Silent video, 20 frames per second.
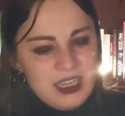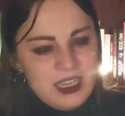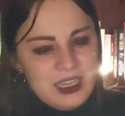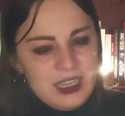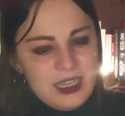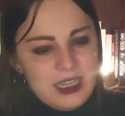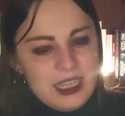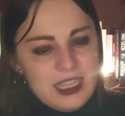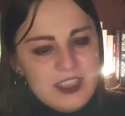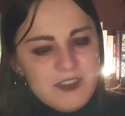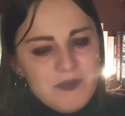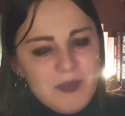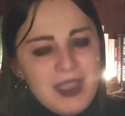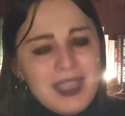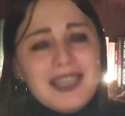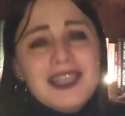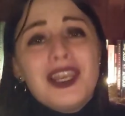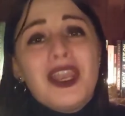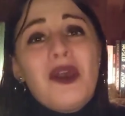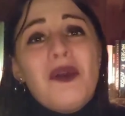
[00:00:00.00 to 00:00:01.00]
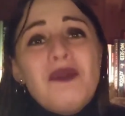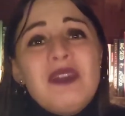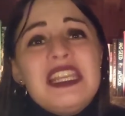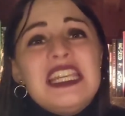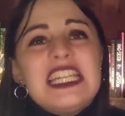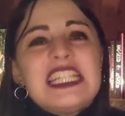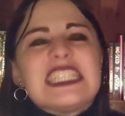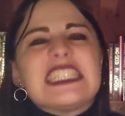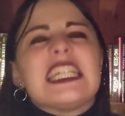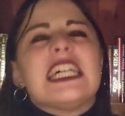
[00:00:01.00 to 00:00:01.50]
Leave my
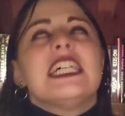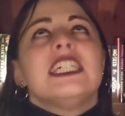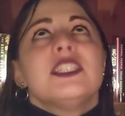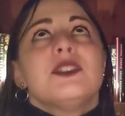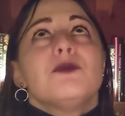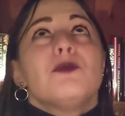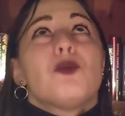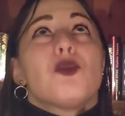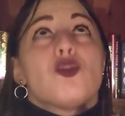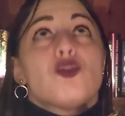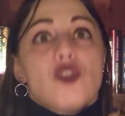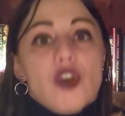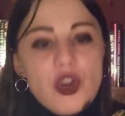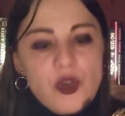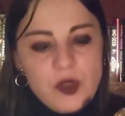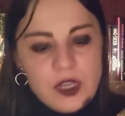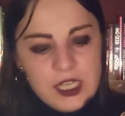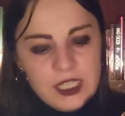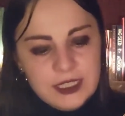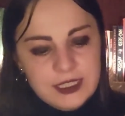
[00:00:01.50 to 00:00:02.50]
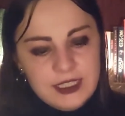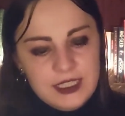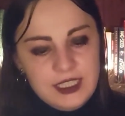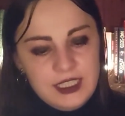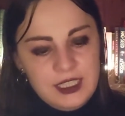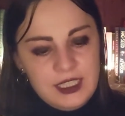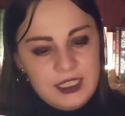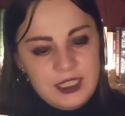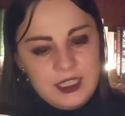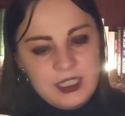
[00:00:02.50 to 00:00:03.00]
loneliness unbroken.
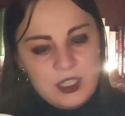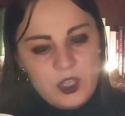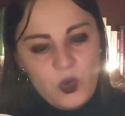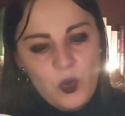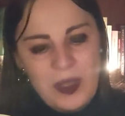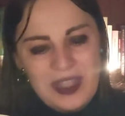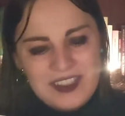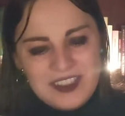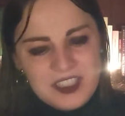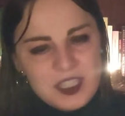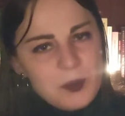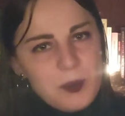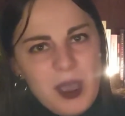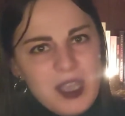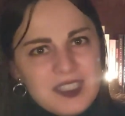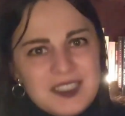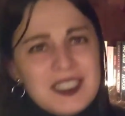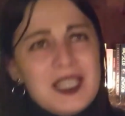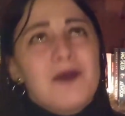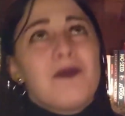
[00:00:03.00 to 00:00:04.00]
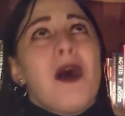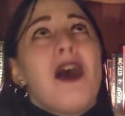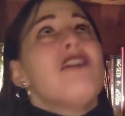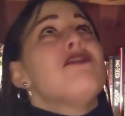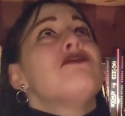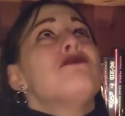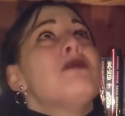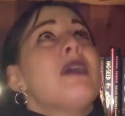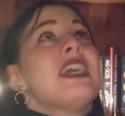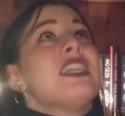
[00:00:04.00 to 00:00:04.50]
Quit the bust
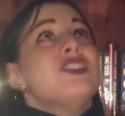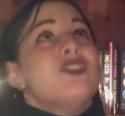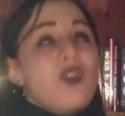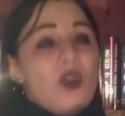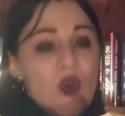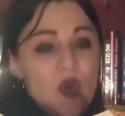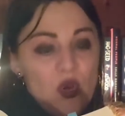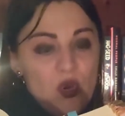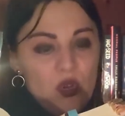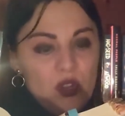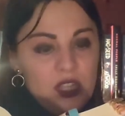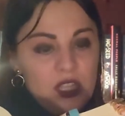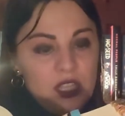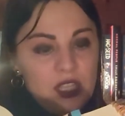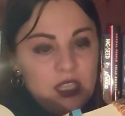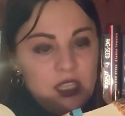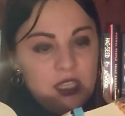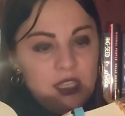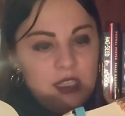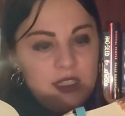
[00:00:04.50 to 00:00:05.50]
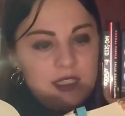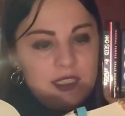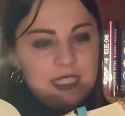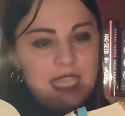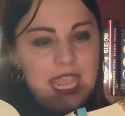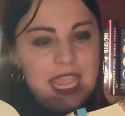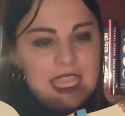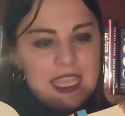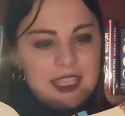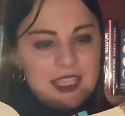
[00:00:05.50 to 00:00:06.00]
above my door.
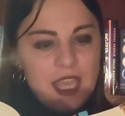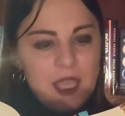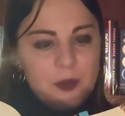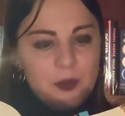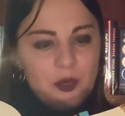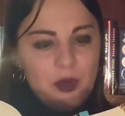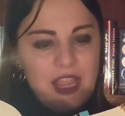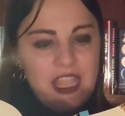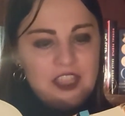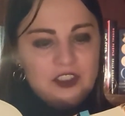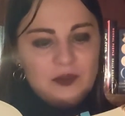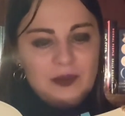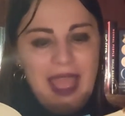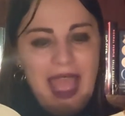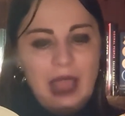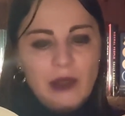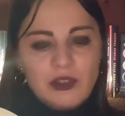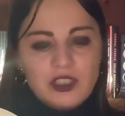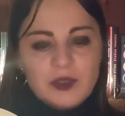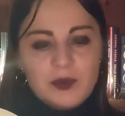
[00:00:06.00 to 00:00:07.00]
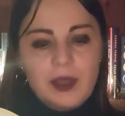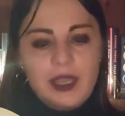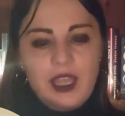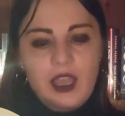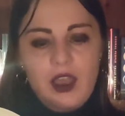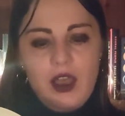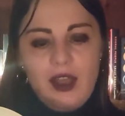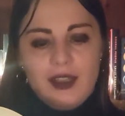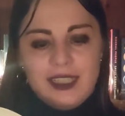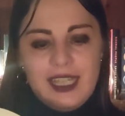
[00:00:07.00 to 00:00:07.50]
Take thy break from out my
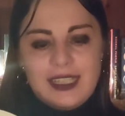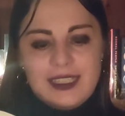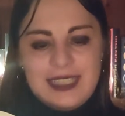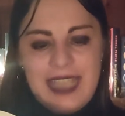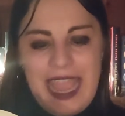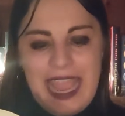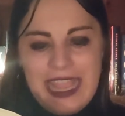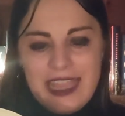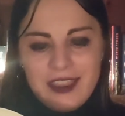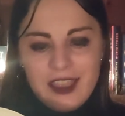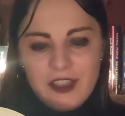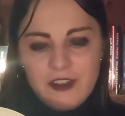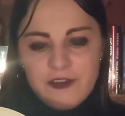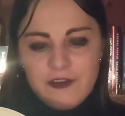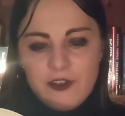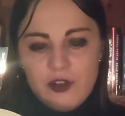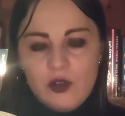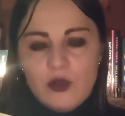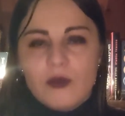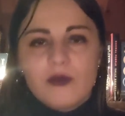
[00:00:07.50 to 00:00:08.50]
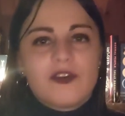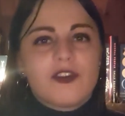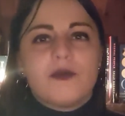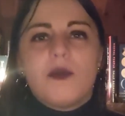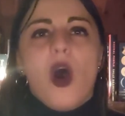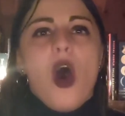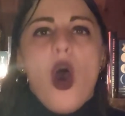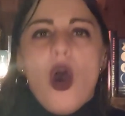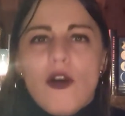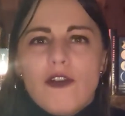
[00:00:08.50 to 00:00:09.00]
heart, and take thy form
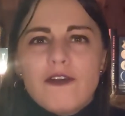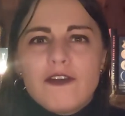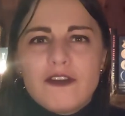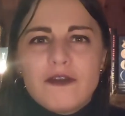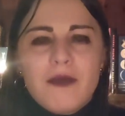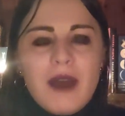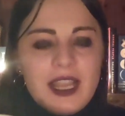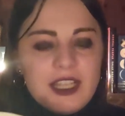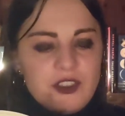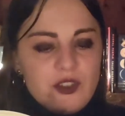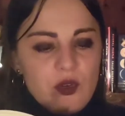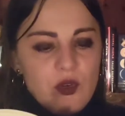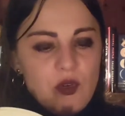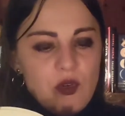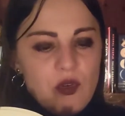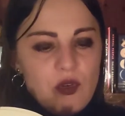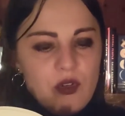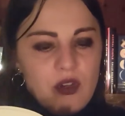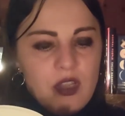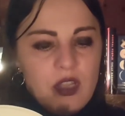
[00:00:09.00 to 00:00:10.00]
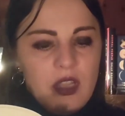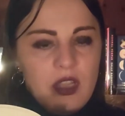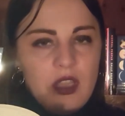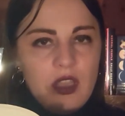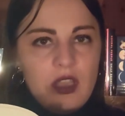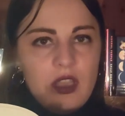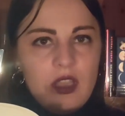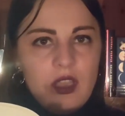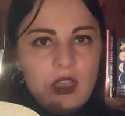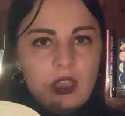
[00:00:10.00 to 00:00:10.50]
from off my door.
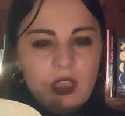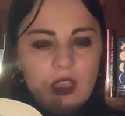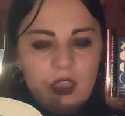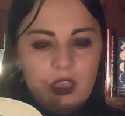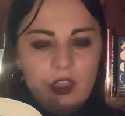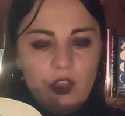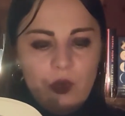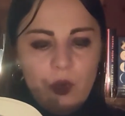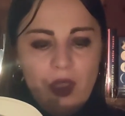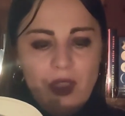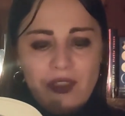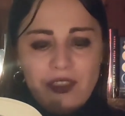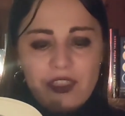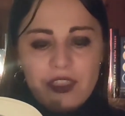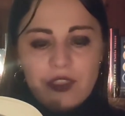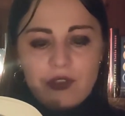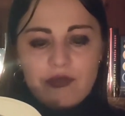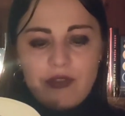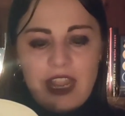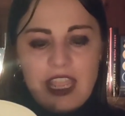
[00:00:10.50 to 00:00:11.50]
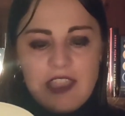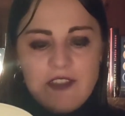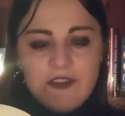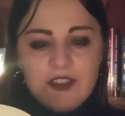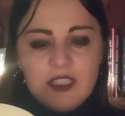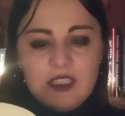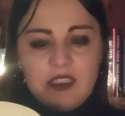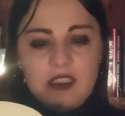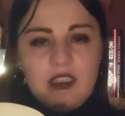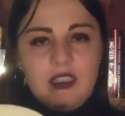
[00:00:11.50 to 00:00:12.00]
Quoth the
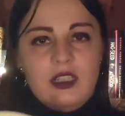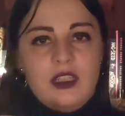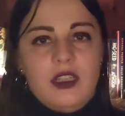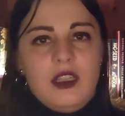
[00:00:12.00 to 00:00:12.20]
raven,